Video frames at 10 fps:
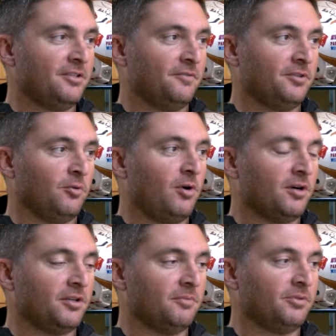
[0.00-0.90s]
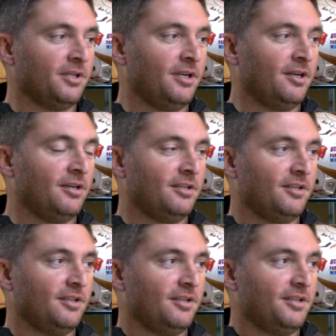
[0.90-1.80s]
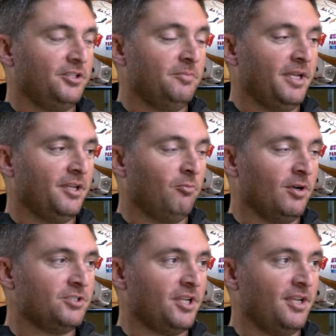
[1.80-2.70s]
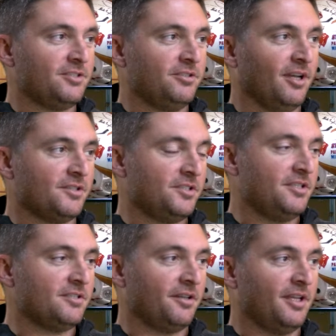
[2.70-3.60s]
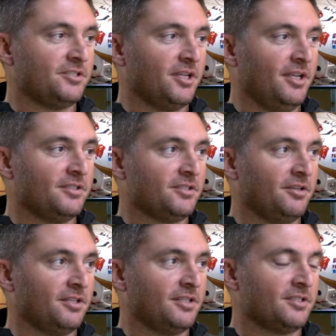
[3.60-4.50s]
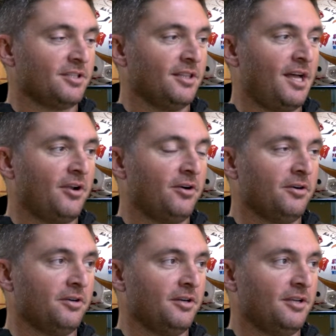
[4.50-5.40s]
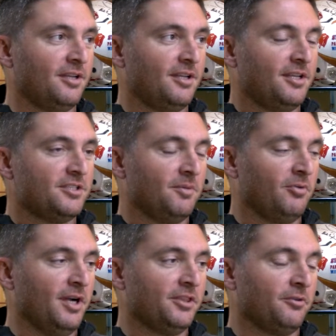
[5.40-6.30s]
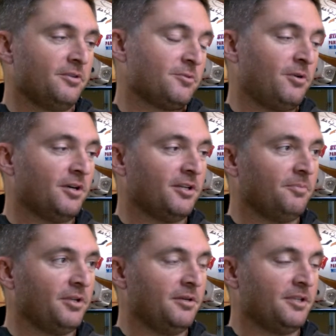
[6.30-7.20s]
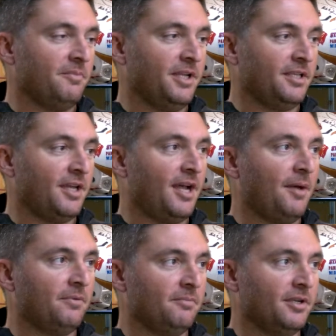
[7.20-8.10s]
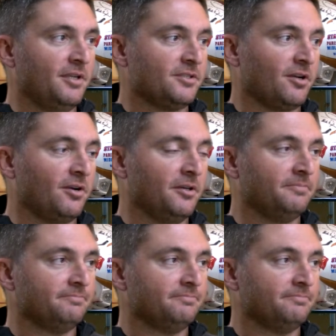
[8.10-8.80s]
If you're a walk-on player, you may get one chance. You got to seize on that chance. And I think it's a lot harder to break through as a walk-on player. Doesn't mean it can't happen, but it is hard.